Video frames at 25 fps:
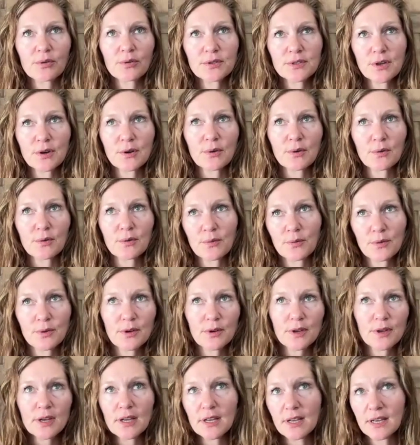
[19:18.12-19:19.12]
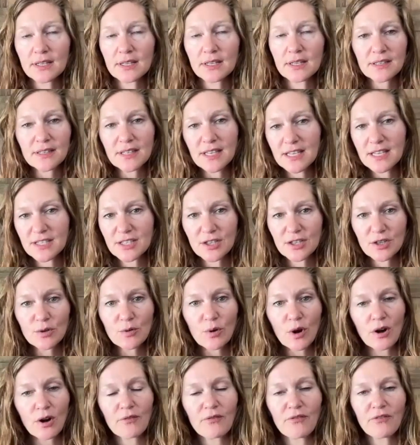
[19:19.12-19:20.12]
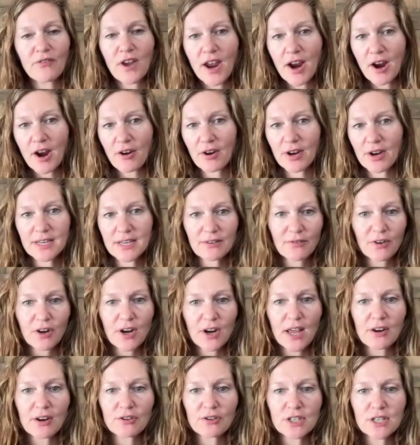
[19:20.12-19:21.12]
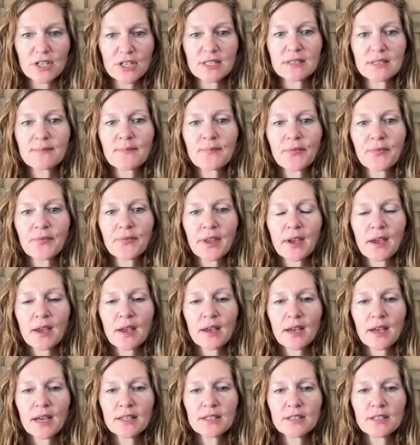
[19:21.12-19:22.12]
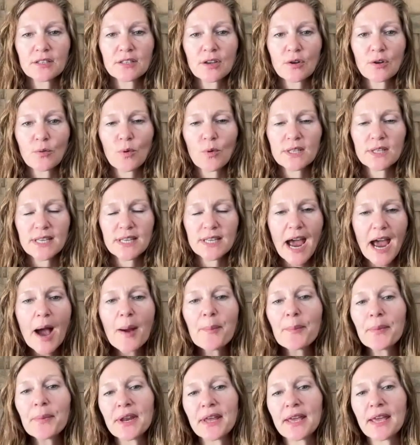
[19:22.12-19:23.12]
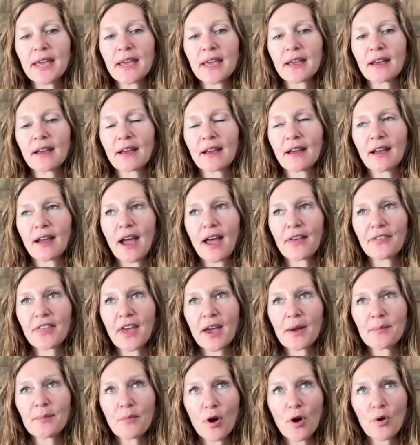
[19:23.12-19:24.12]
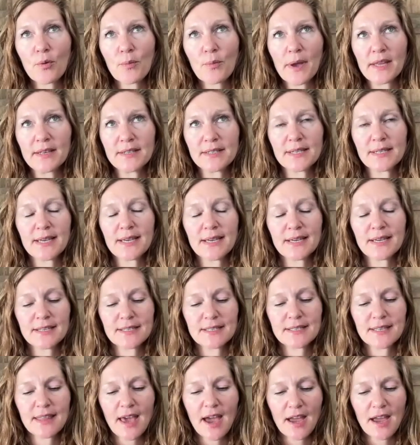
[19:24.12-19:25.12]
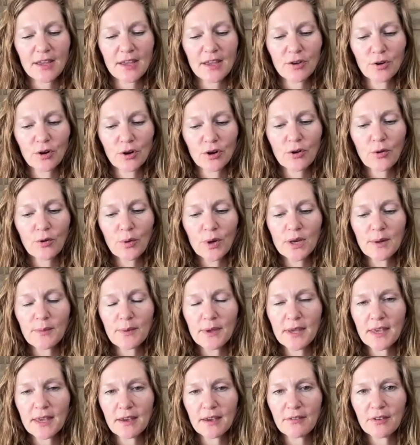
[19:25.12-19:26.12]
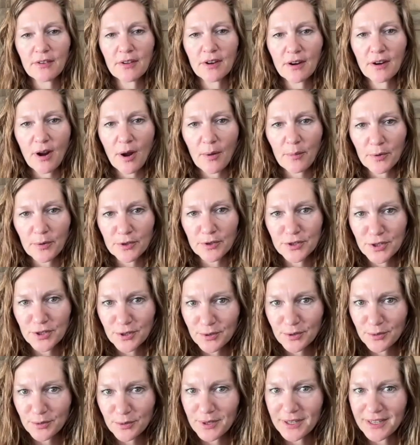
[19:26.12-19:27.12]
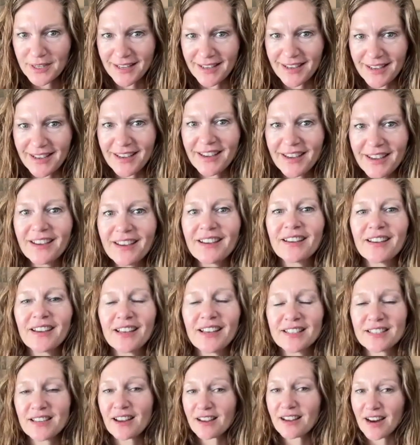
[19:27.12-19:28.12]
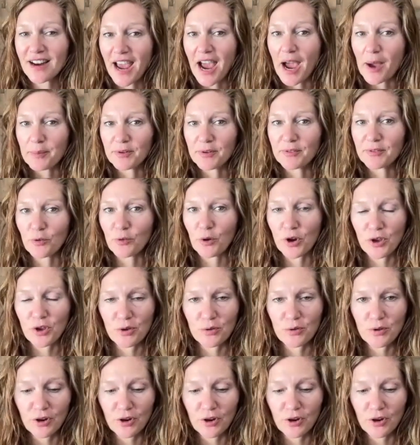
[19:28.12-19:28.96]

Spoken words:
So these two are very different energies. And so what's happening at that moment is that you're going to be given an opportunity. It's not going to happen for you.